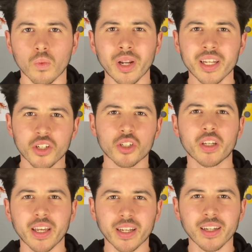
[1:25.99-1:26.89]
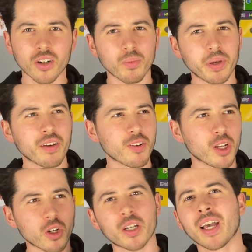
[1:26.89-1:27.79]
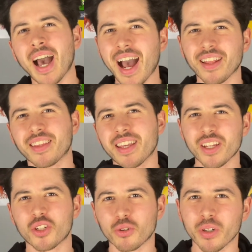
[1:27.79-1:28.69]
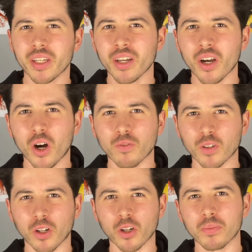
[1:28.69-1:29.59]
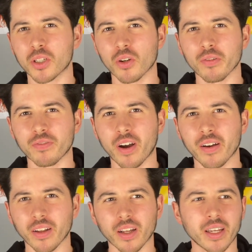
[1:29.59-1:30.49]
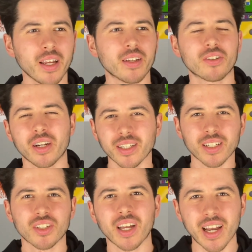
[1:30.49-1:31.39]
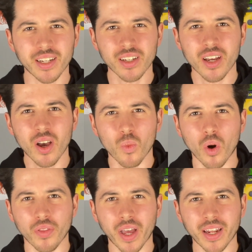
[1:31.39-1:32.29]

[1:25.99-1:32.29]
Well, let's just take a little bit of a look at the history of the club so far and kind of try and decide what that